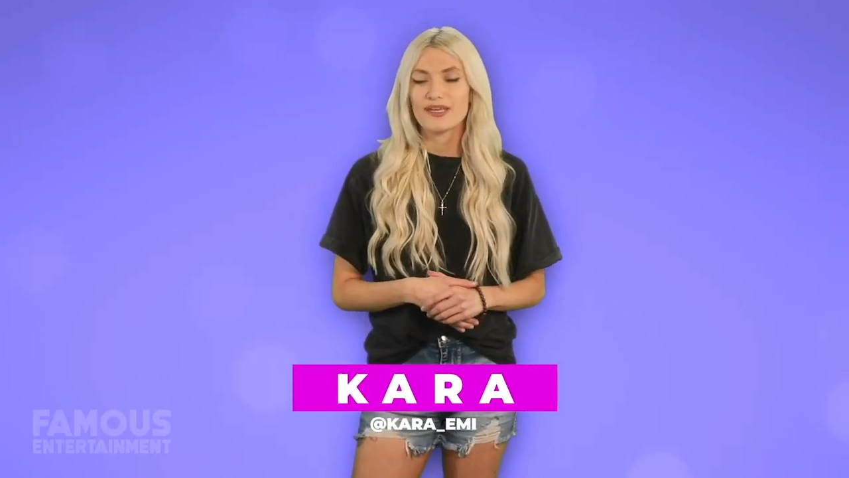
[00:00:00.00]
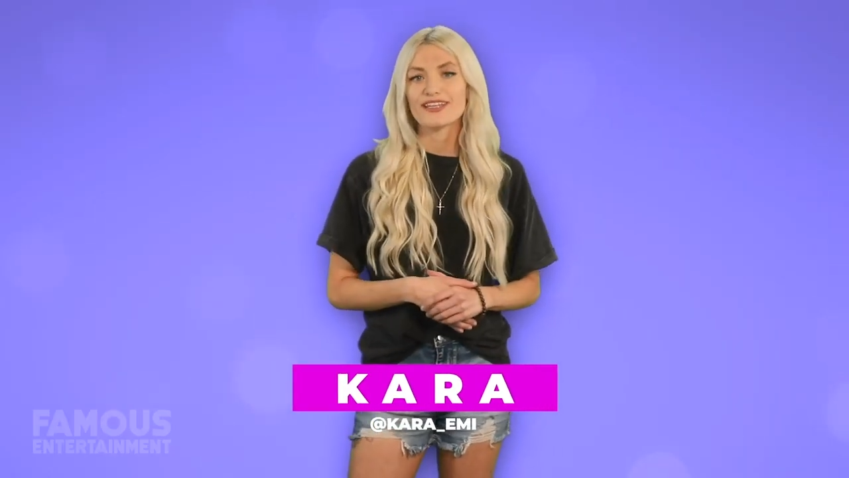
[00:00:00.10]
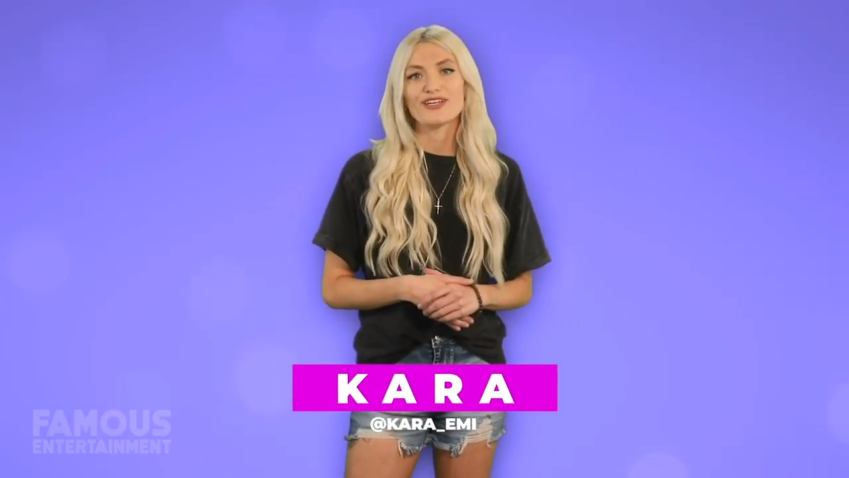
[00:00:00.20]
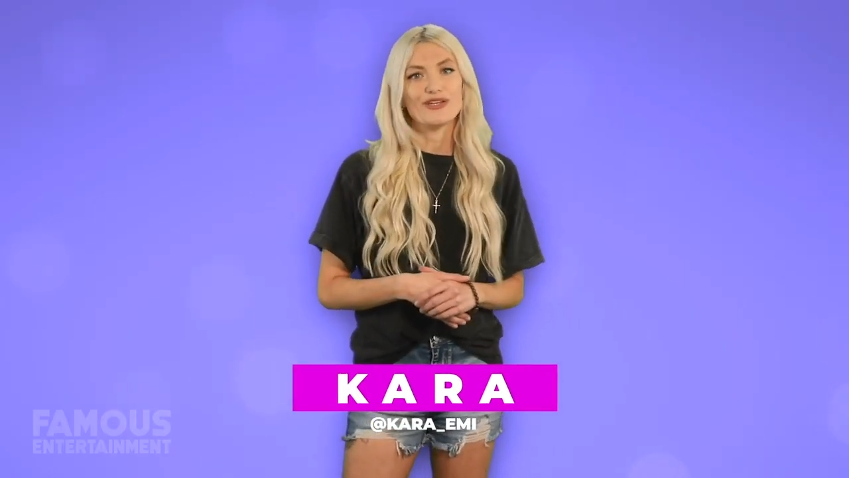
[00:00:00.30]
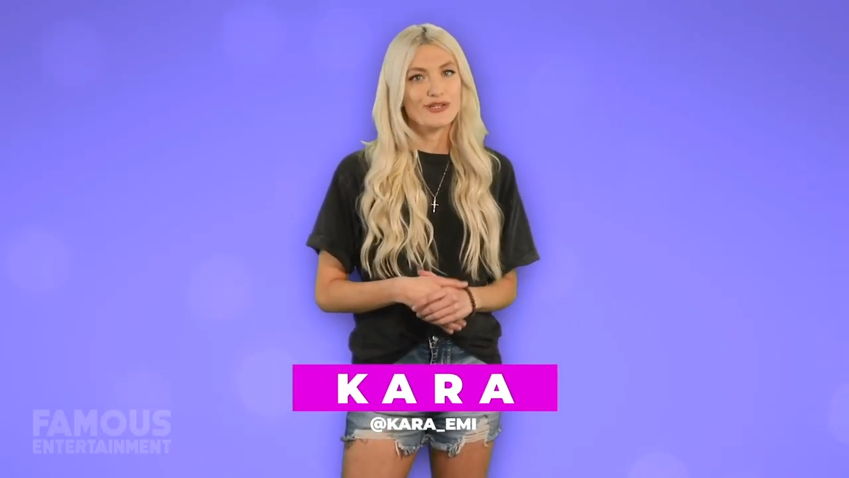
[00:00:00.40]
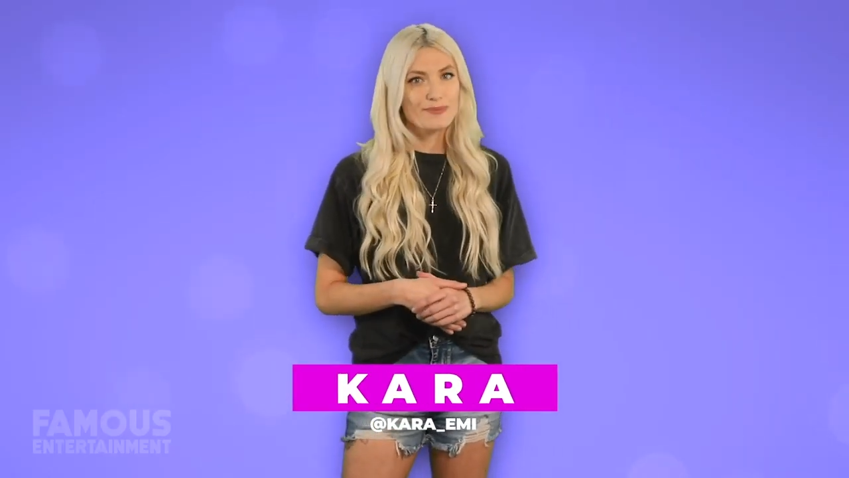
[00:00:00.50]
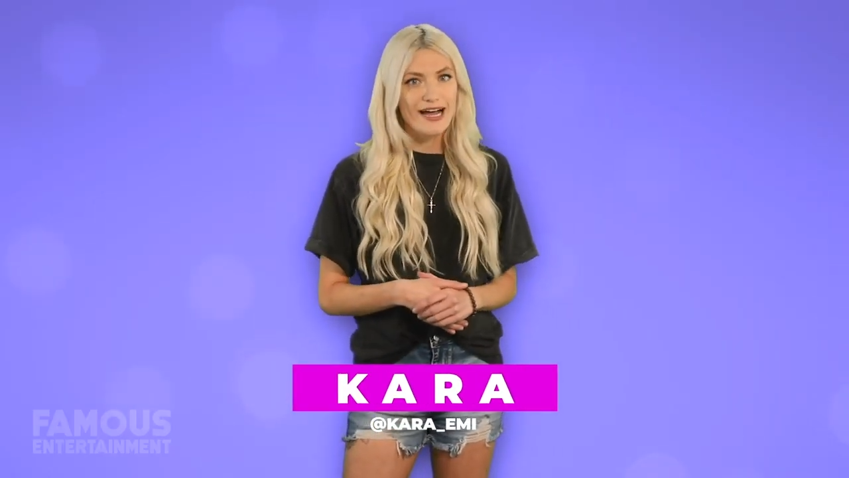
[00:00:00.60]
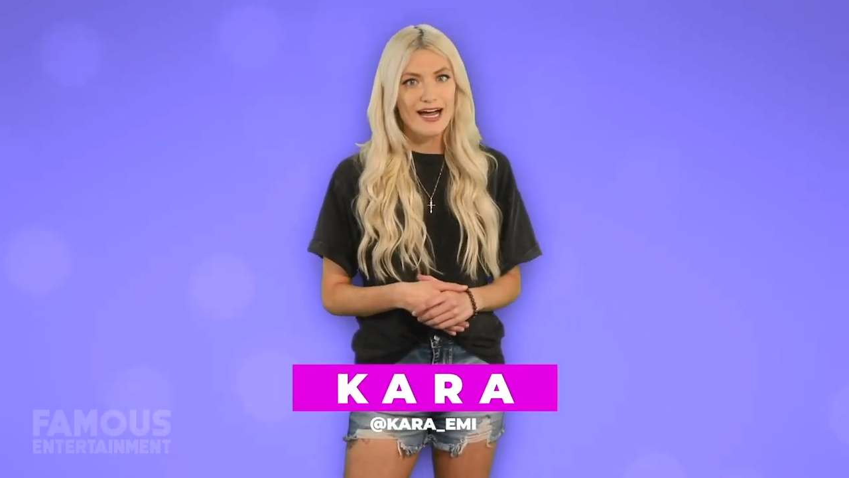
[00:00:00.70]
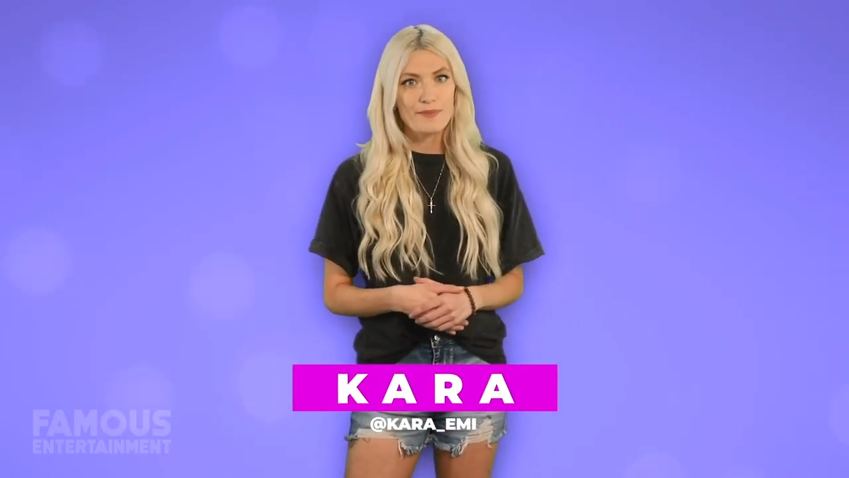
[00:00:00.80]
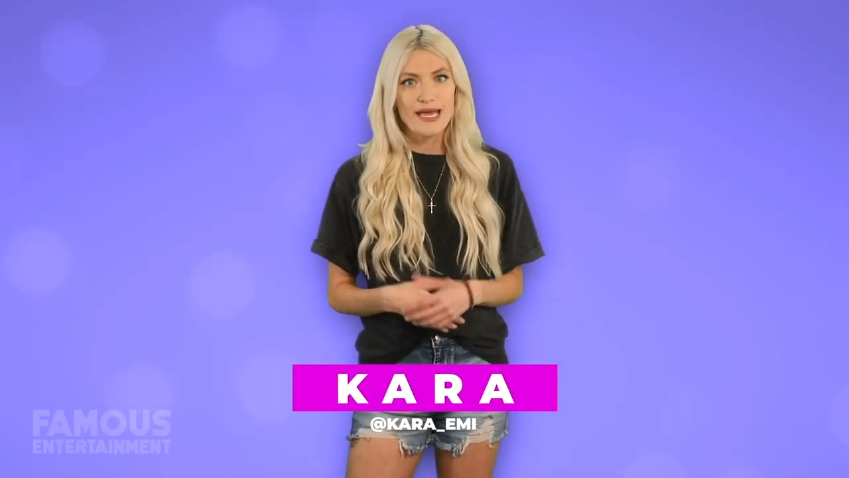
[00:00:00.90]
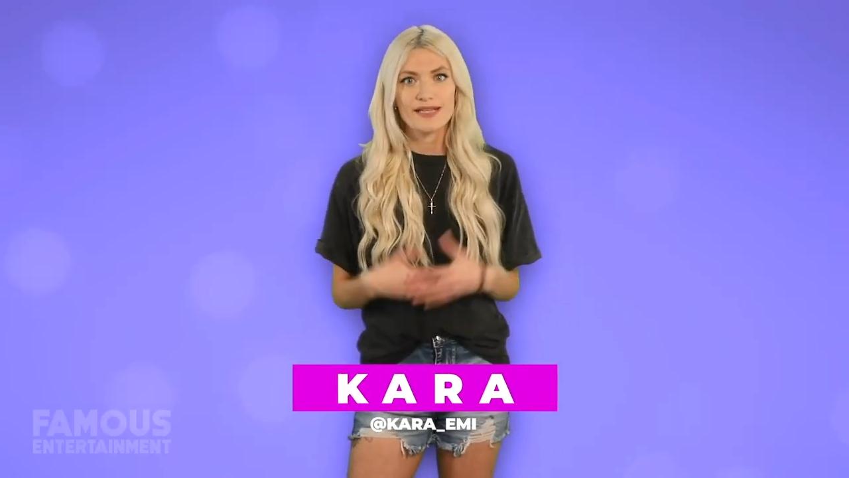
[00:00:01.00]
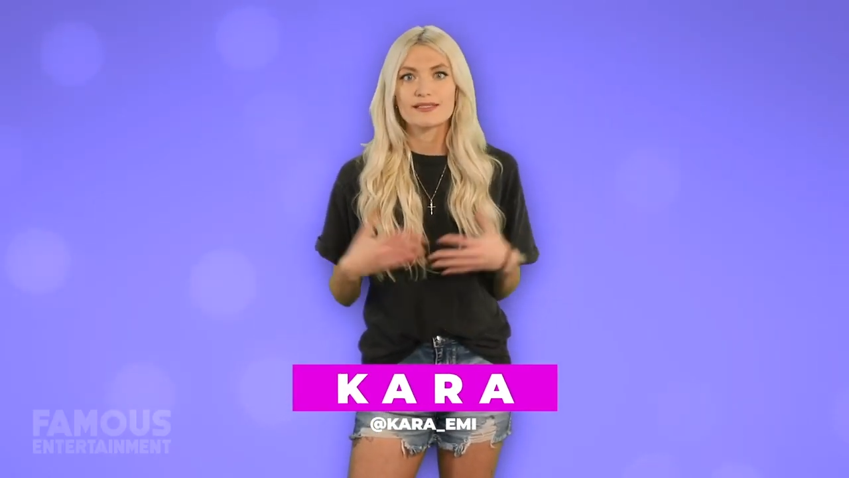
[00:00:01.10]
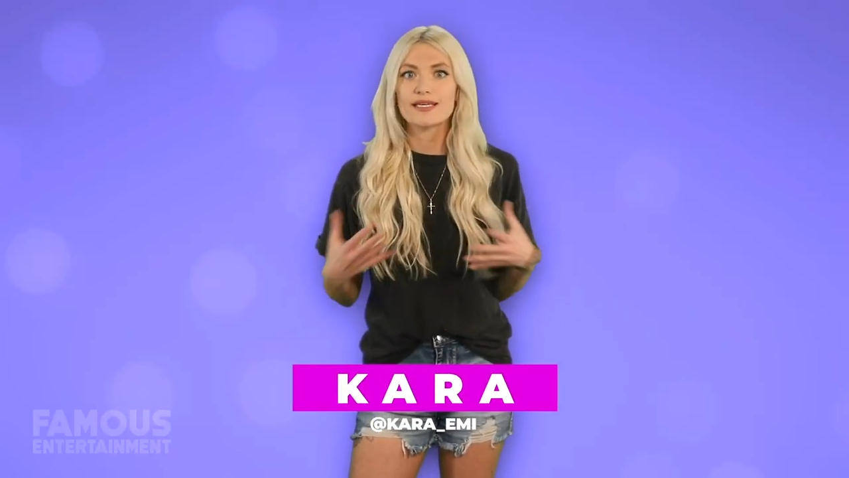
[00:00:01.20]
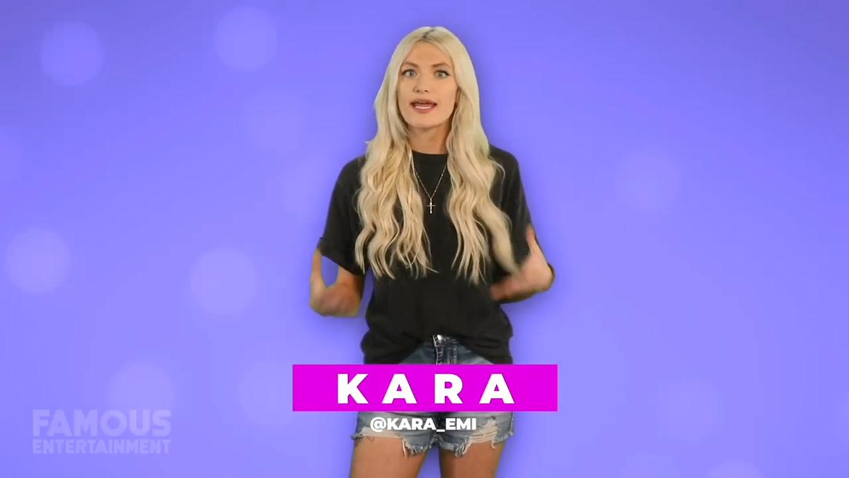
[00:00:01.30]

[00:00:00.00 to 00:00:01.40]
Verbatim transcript: being the new Batman,